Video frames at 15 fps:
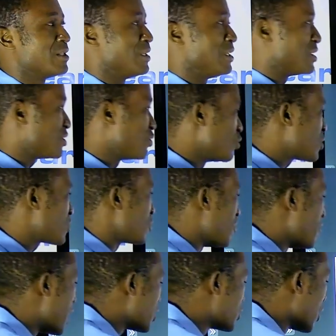is used to
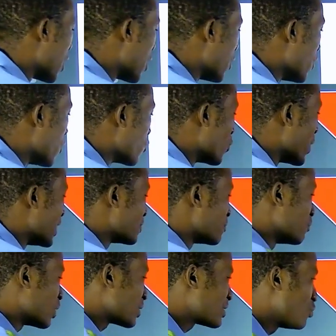measure weight.
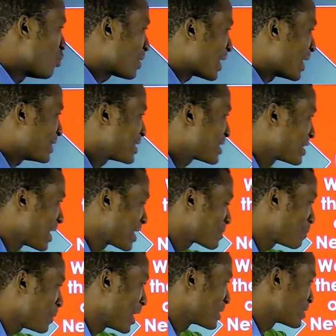But look at this
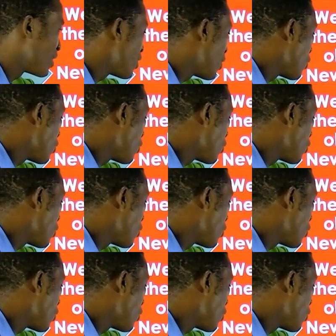last part.